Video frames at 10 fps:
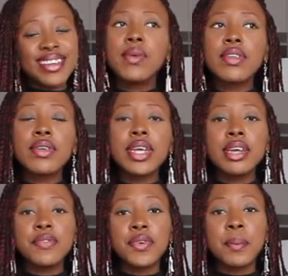So I was
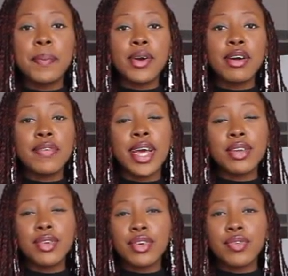looking for a pair of
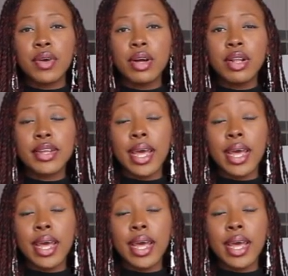like neutral